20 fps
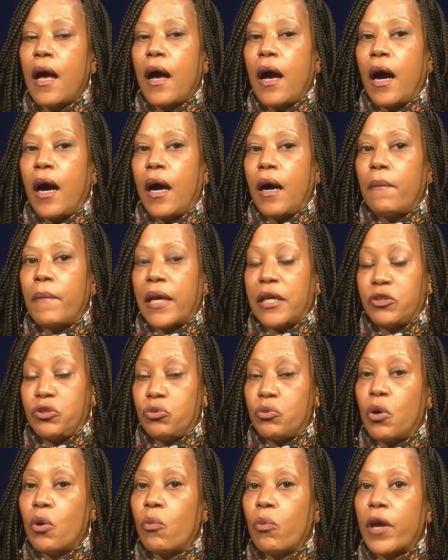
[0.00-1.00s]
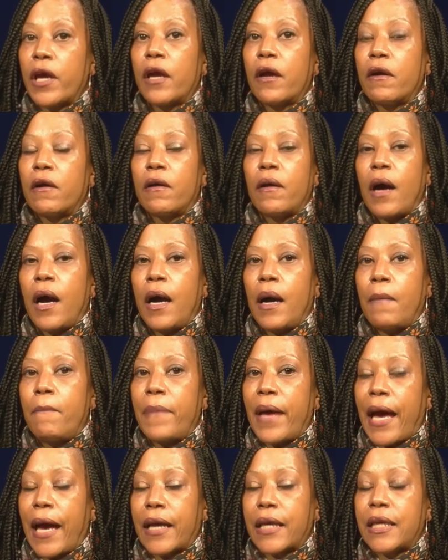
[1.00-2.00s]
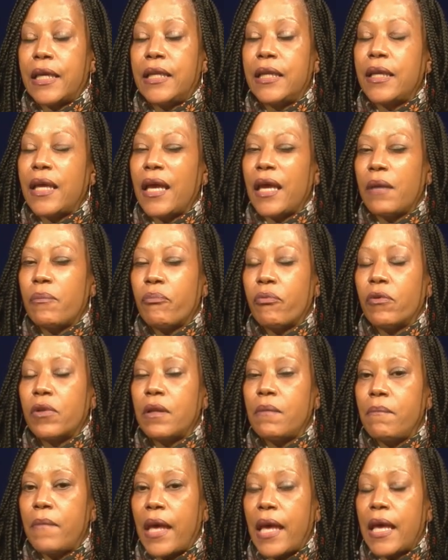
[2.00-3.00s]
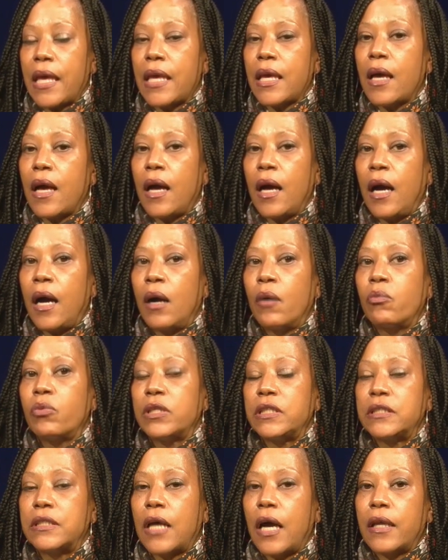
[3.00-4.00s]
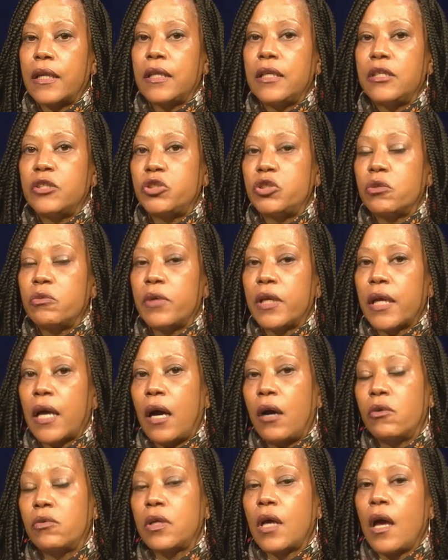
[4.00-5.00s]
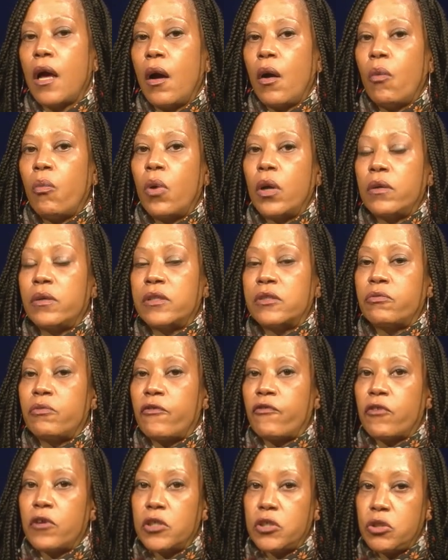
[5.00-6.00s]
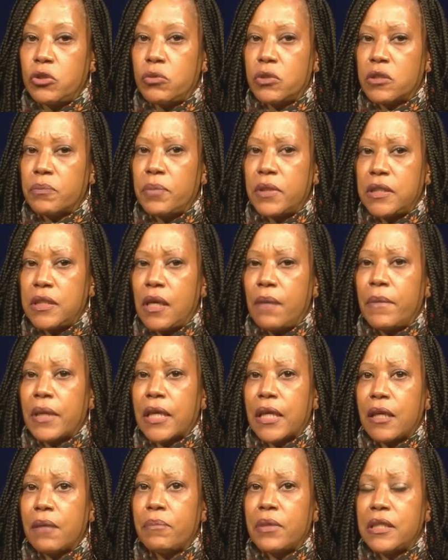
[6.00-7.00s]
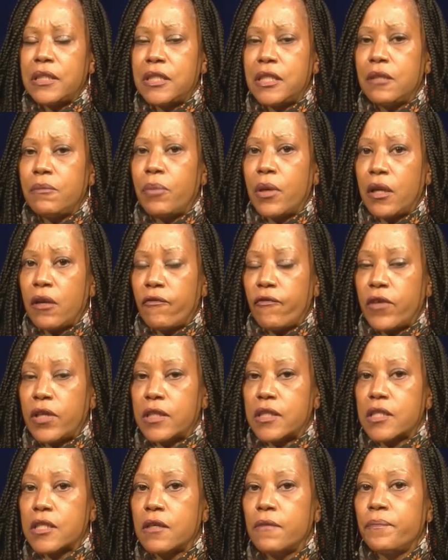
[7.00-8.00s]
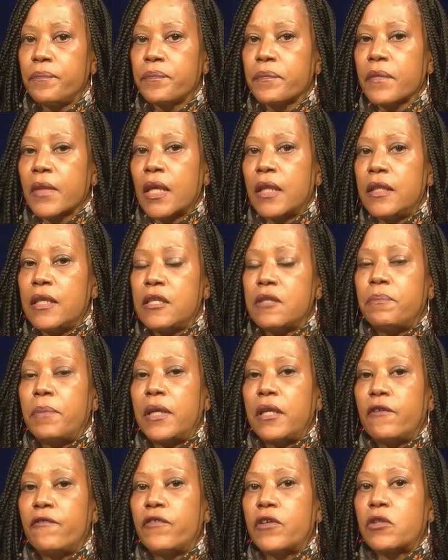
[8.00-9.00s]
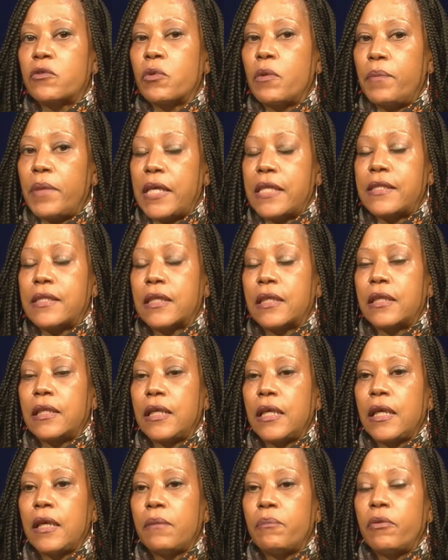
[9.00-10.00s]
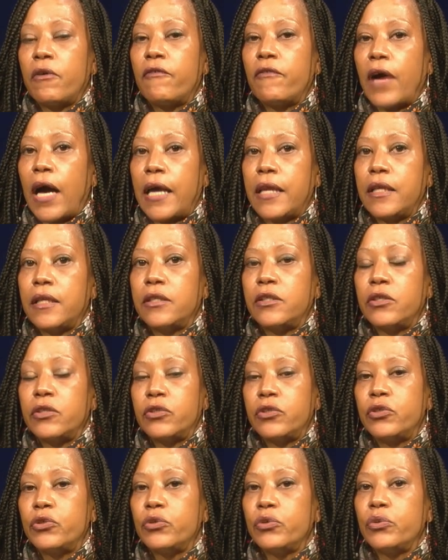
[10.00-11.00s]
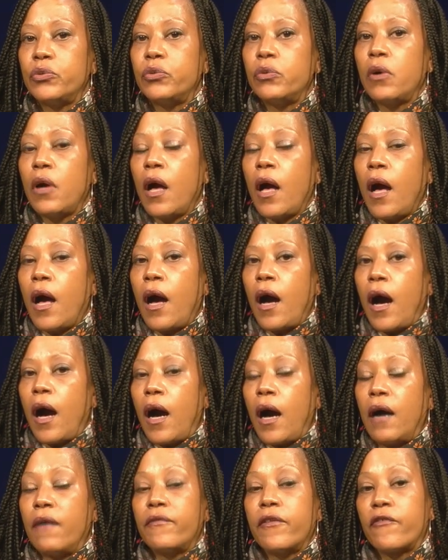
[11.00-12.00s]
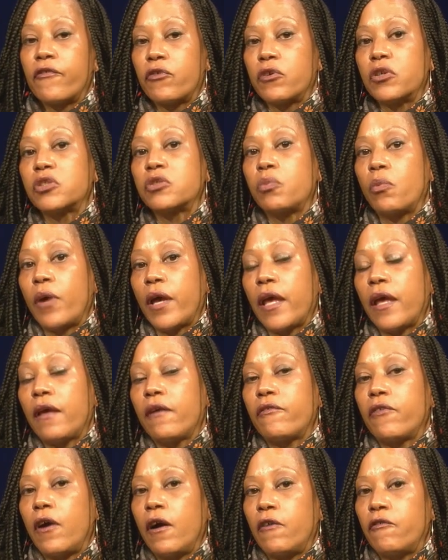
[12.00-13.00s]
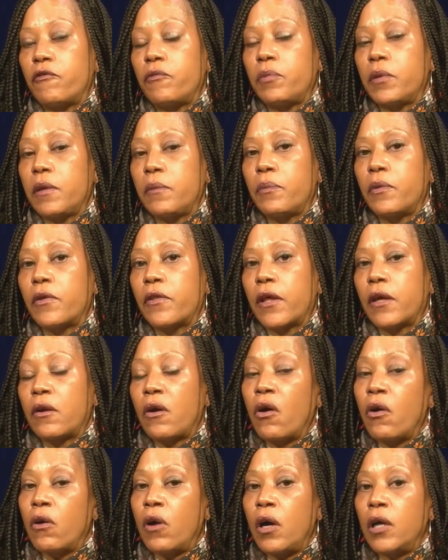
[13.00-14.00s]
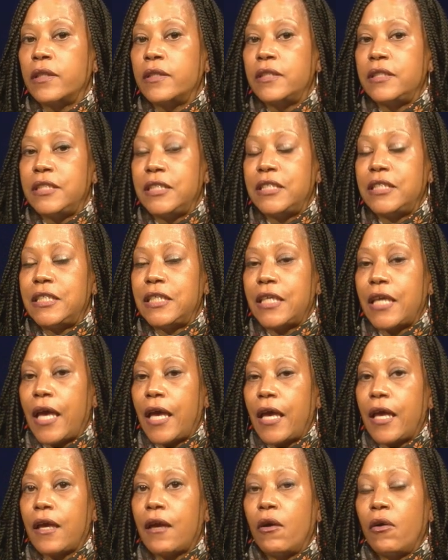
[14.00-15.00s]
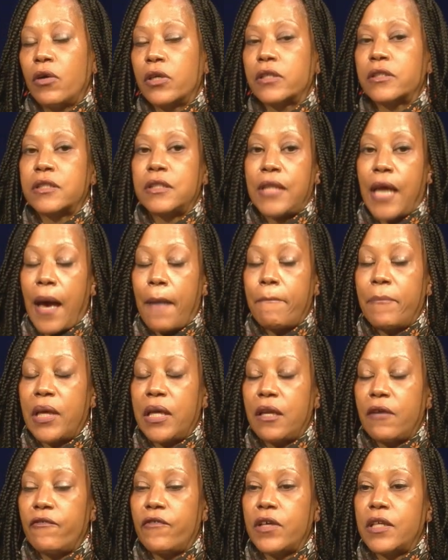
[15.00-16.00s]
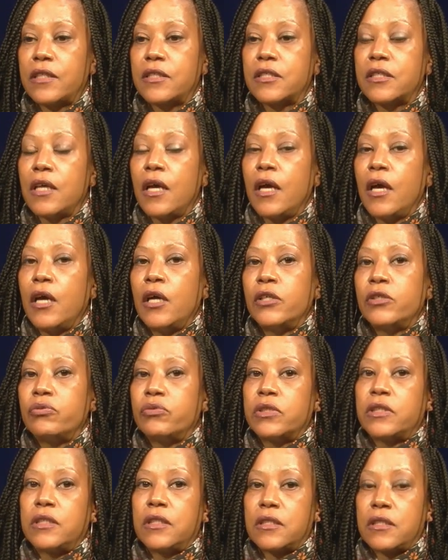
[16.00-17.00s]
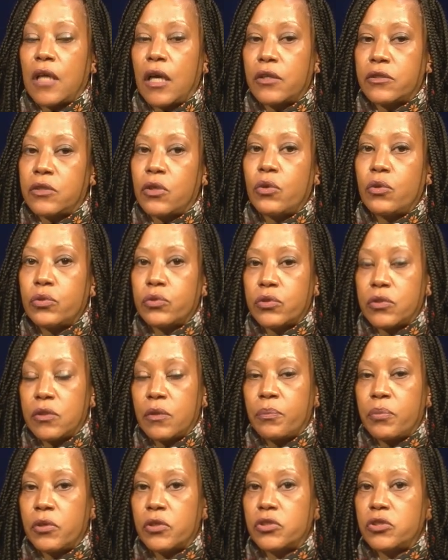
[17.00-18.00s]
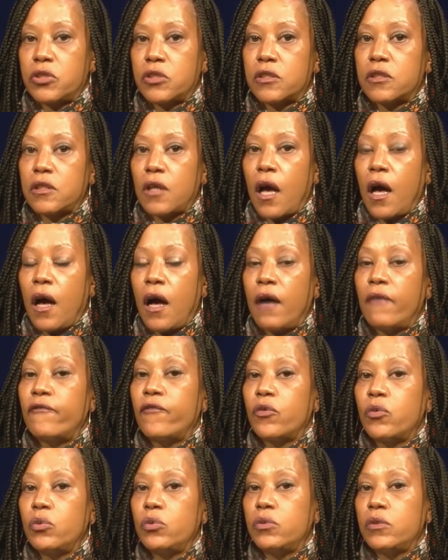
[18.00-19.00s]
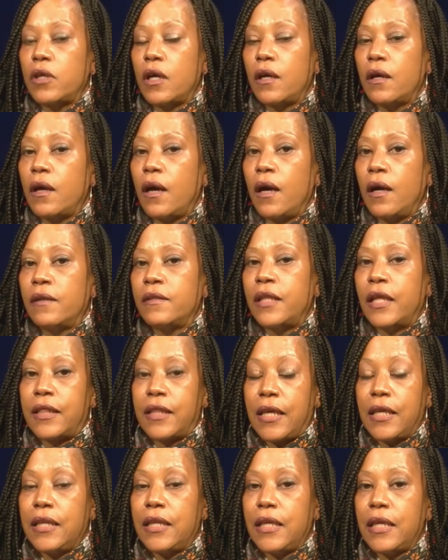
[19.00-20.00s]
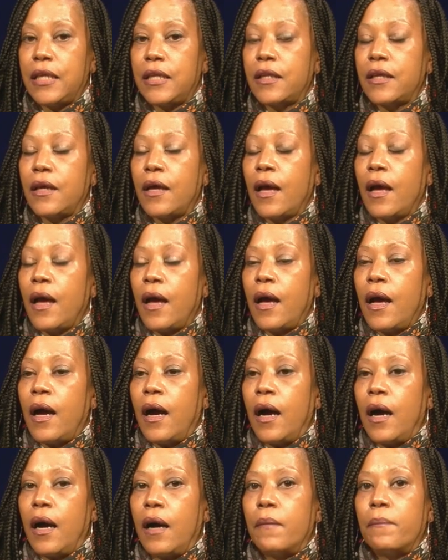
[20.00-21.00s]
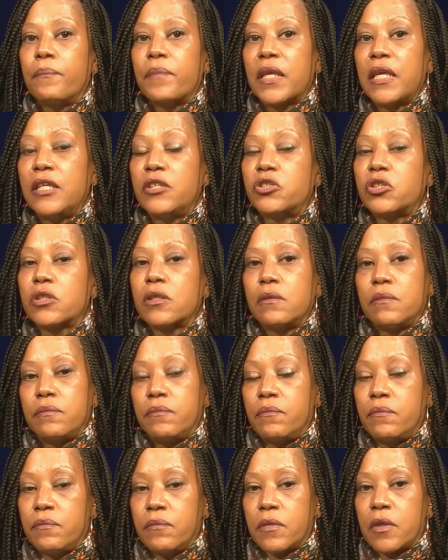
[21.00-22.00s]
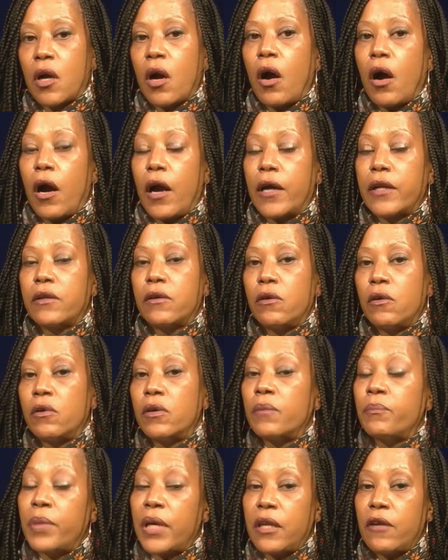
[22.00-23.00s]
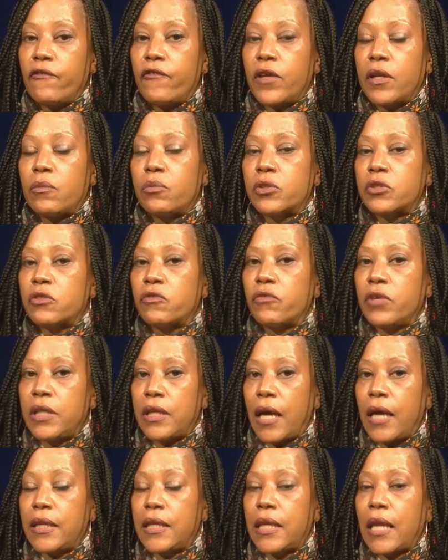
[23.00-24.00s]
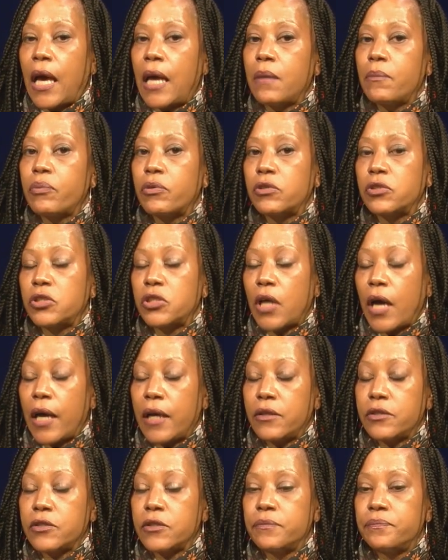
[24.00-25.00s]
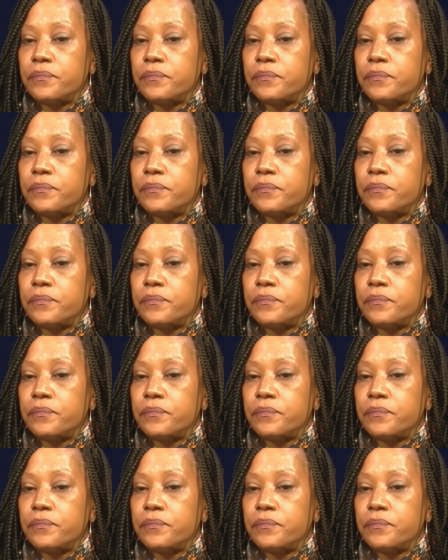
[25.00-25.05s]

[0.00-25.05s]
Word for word: um, as you're aware, uh, back in April and May, uh, we started issuing out what is referred to as pandemic EBT benefits. These benefits were basically provided to uh, the first wave of people that are on DTA or SNAP benefits to assist households to purchase uh, food that they need. Um, each card or benefit was $3.99 per child.